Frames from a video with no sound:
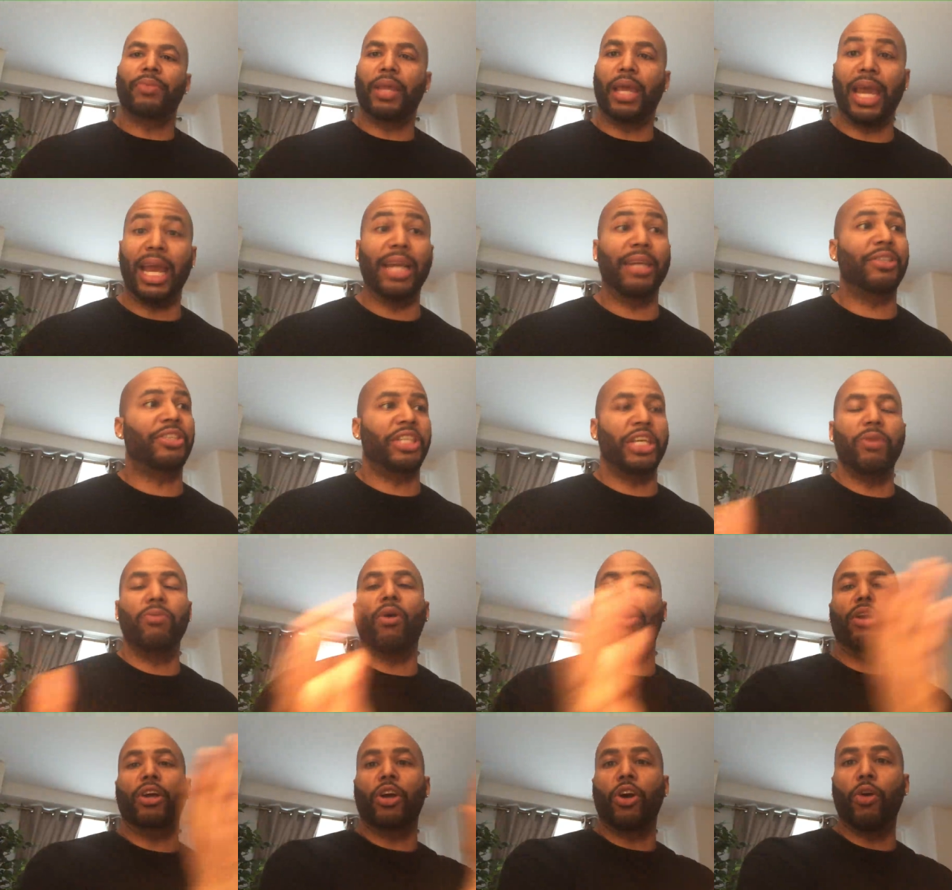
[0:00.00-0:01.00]
and she
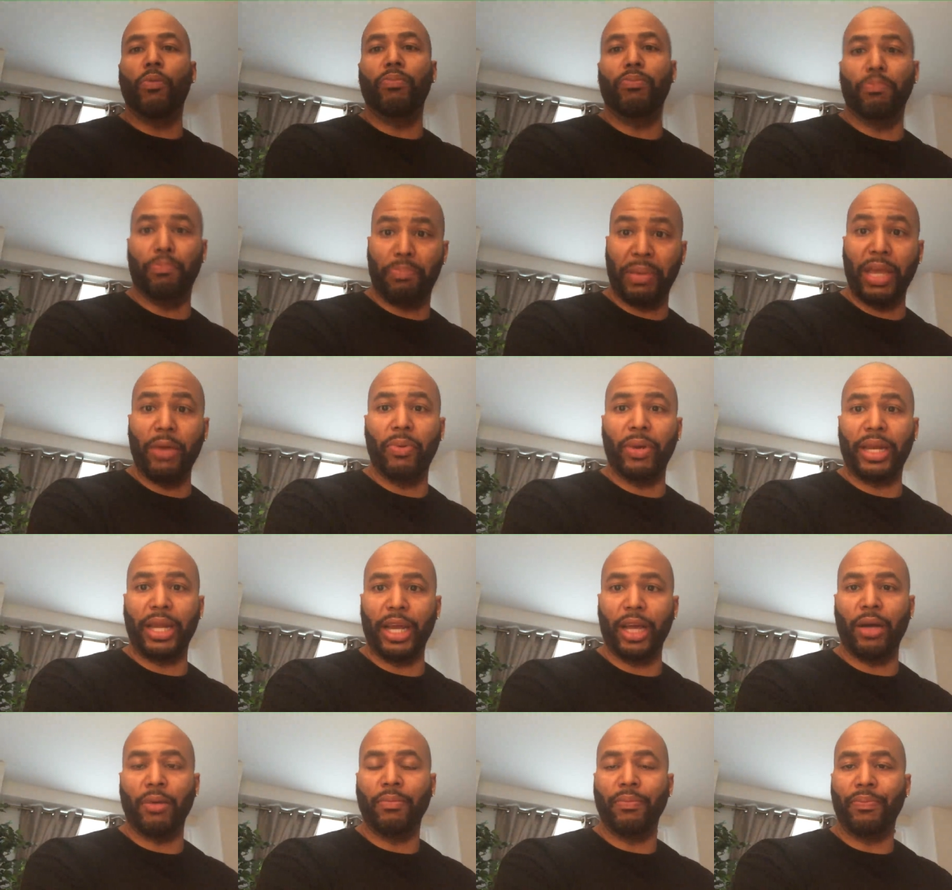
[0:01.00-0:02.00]
want to go be with
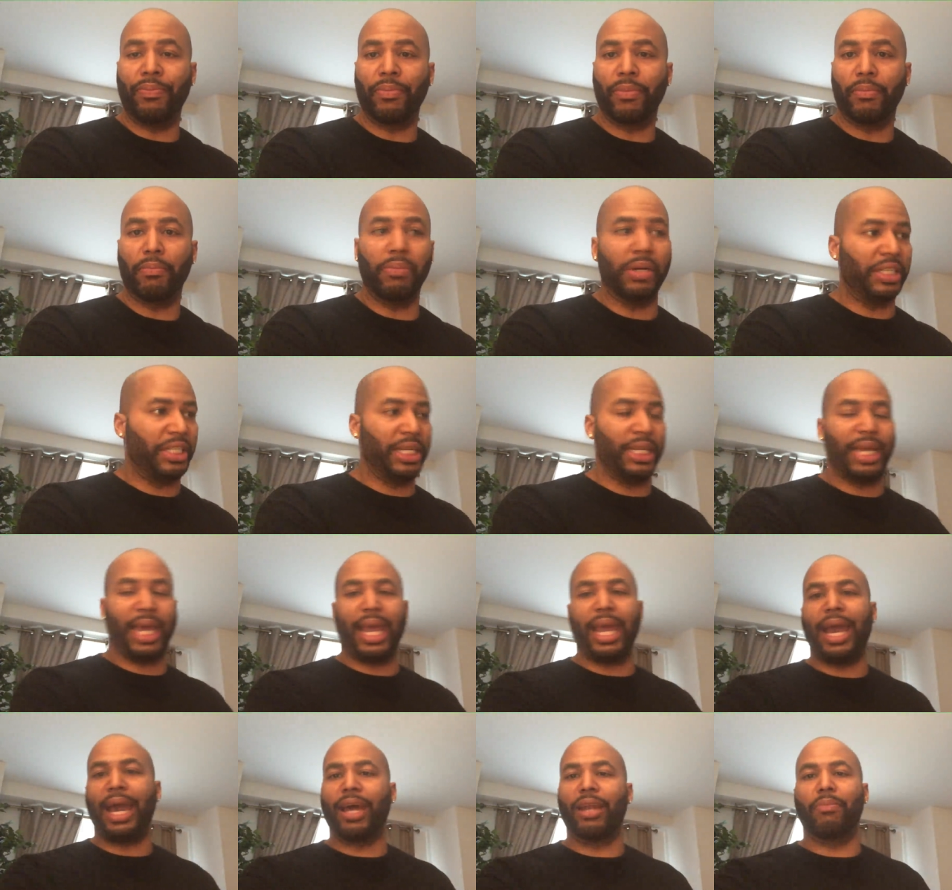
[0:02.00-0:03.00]
him, but she
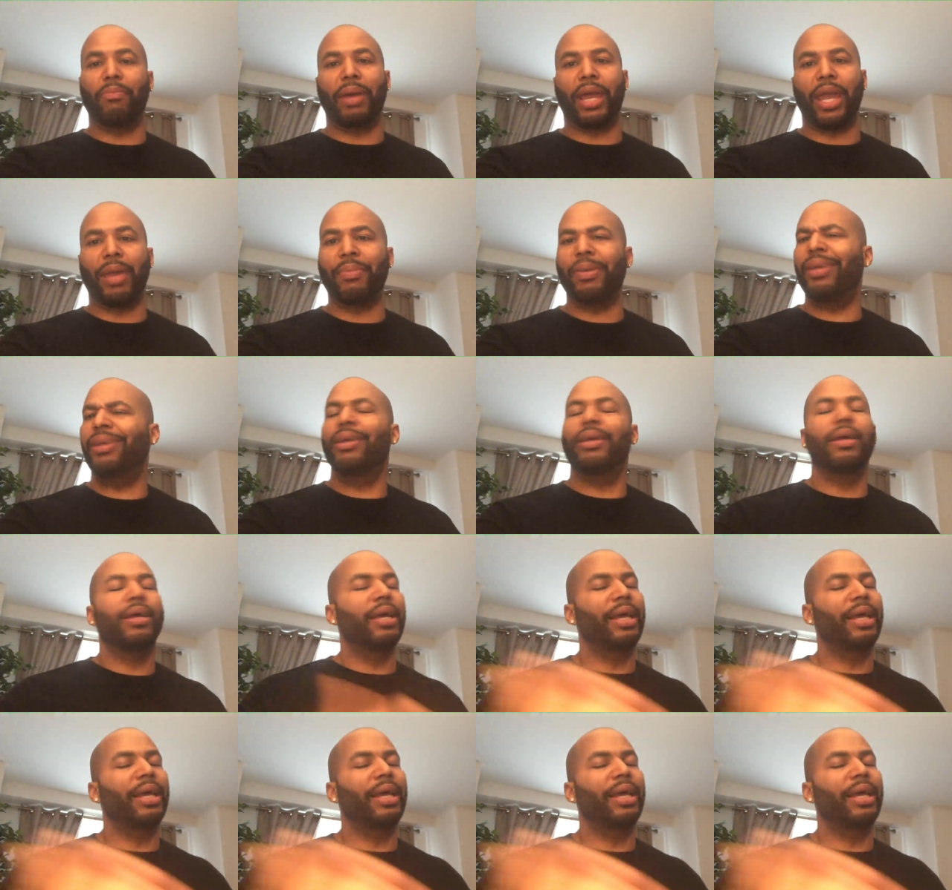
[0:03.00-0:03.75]
can't have a baby.